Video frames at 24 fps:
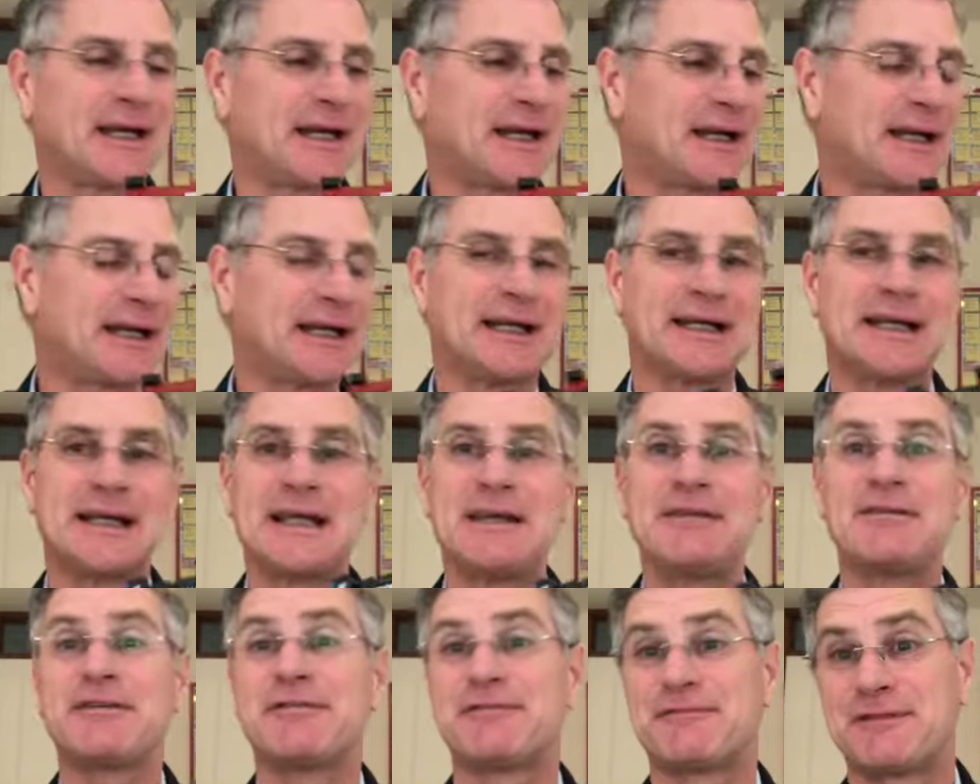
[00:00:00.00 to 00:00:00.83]
and it
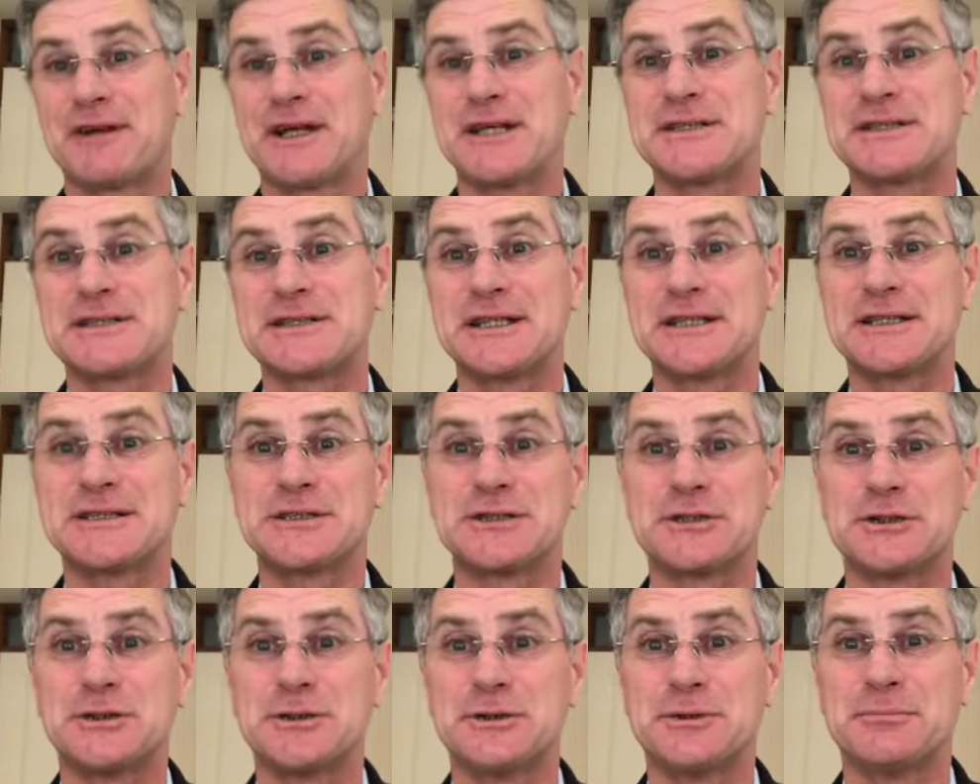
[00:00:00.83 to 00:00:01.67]
even fits
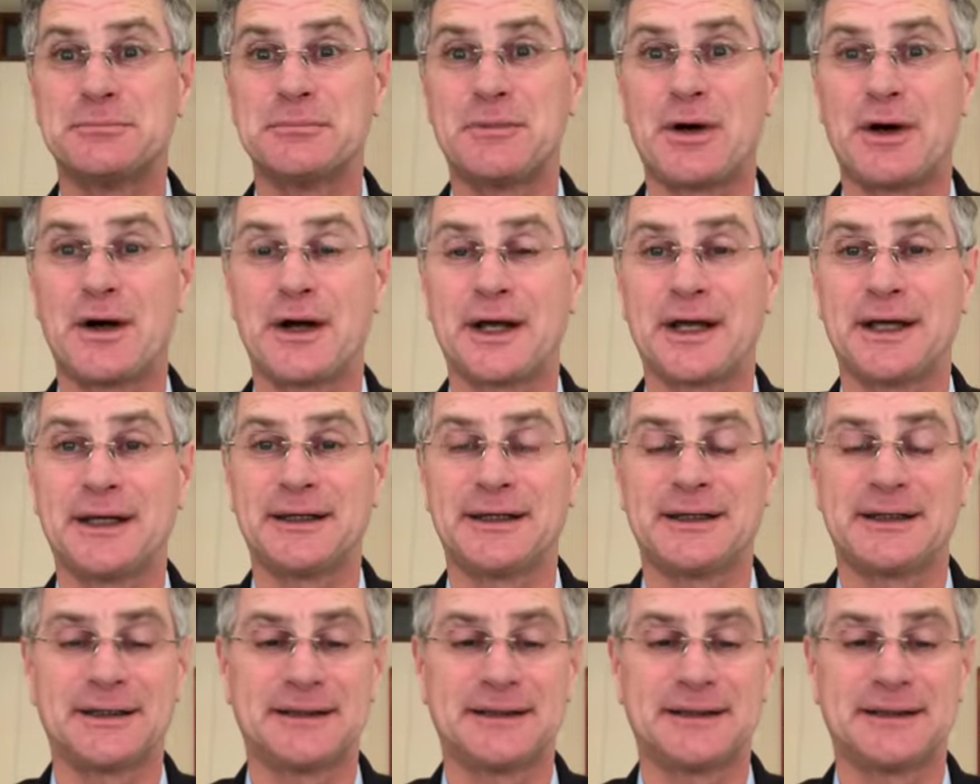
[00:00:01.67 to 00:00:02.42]
into my